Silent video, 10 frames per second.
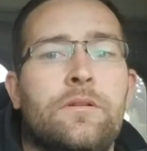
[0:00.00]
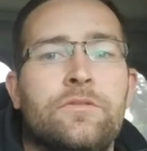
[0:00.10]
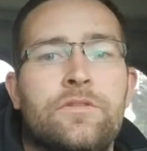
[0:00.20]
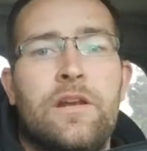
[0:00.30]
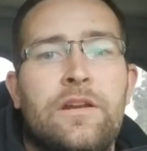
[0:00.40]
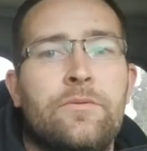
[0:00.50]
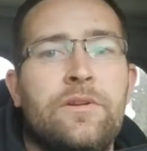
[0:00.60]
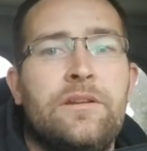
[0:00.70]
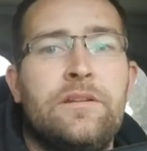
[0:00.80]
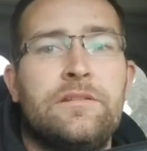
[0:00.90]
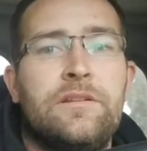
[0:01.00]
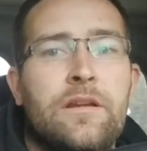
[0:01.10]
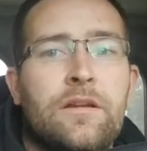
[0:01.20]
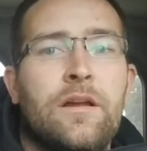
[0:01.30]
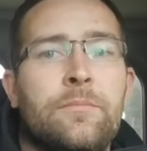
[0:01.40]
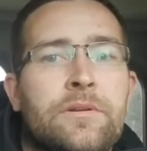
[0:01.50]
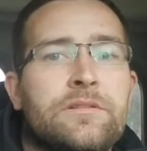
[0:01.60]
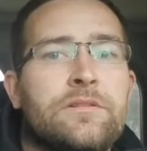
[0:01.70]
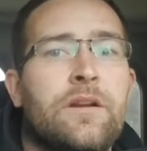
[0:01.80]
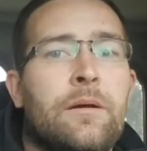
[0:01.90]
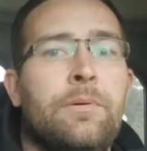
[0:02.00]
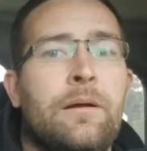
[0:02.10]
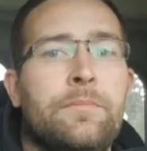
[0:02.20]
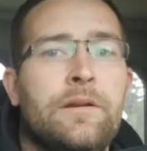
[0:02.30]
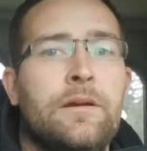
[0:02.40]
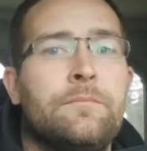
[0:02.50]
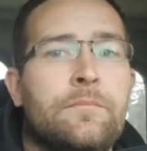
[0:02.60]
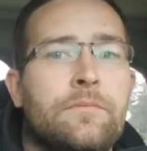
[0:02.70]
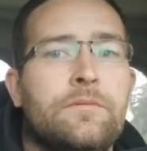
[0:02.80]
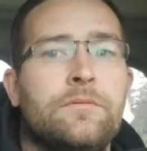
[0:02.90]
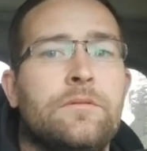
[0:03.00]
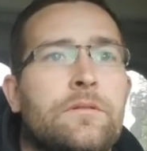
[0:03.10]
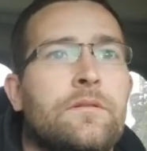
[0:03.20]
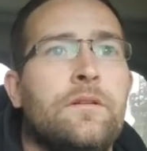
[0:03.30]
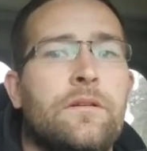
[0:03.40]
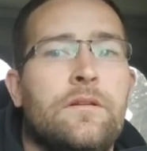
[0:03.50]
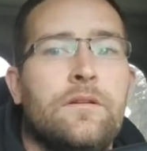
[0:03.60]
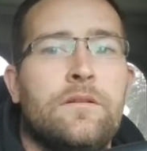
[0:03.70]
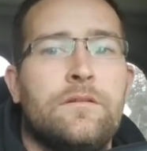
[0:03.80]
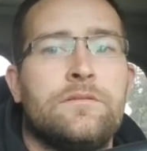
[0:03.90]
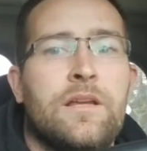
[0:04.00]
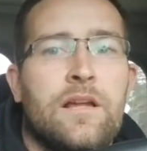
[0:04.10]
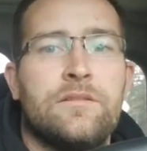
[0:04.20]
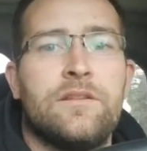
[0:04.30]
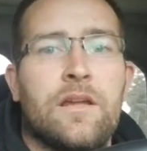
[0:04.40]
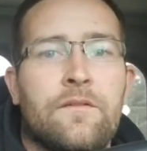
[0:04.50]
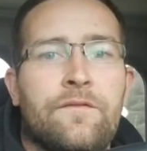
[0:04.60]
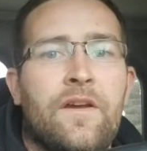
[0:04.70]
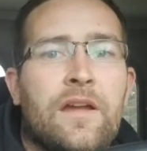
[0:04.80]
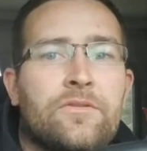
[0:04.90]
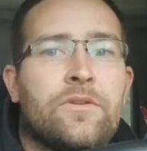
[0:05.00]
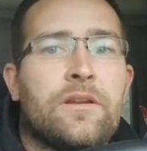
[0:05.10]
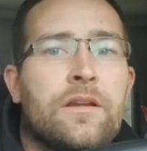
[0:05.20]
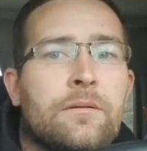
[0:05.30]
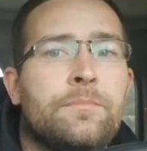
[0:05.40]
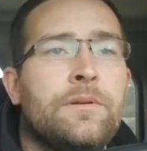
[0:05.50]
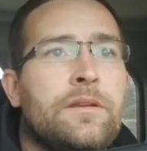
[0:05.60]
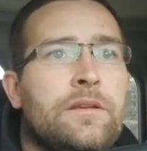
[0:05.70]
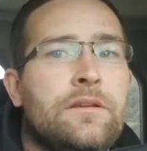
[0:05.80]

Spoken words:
Trying to read these dang comments, they're not popping up. Sounds like a factoring company.